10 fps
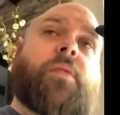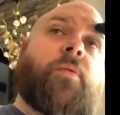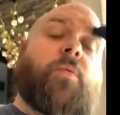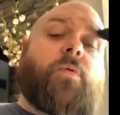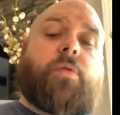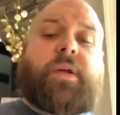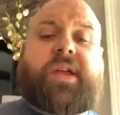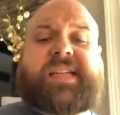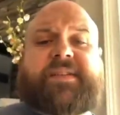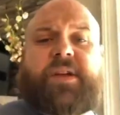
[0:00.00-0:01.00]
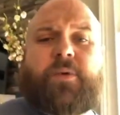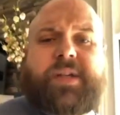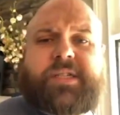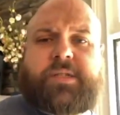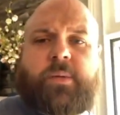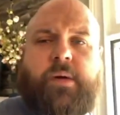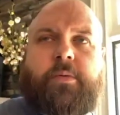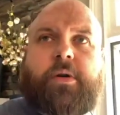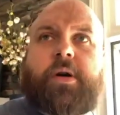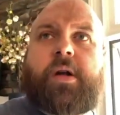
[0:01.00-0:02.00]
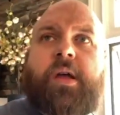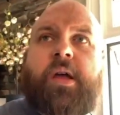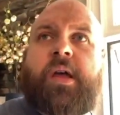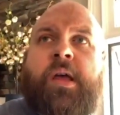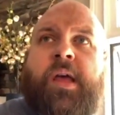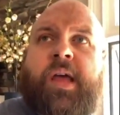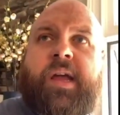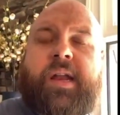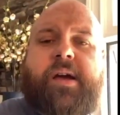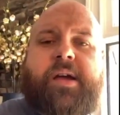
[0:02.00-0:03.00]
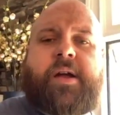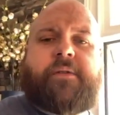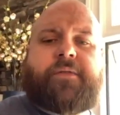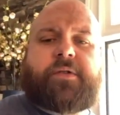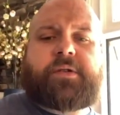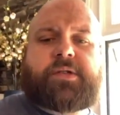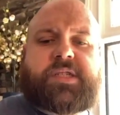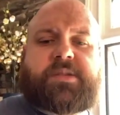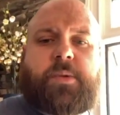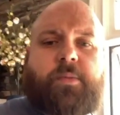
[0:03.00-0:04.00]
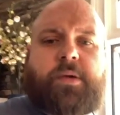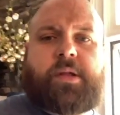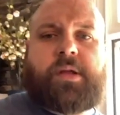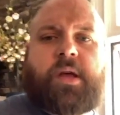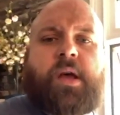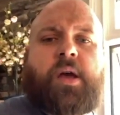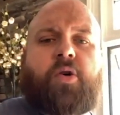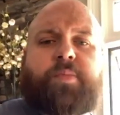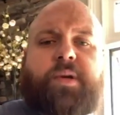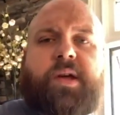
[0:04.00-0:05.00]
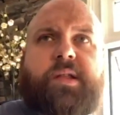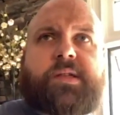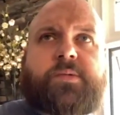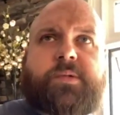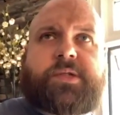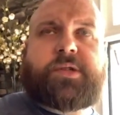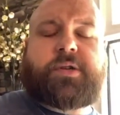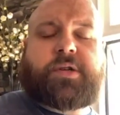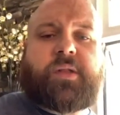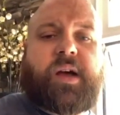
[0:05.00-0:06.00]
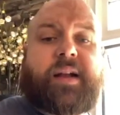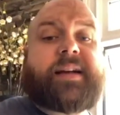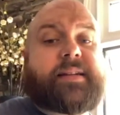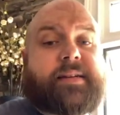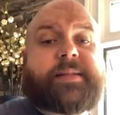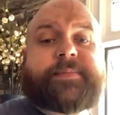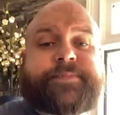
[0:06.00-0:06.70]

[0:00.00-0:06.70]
Oh, you guys have any questions while we're hanging out here for just a moment? Hope you heathens went to church online. I did.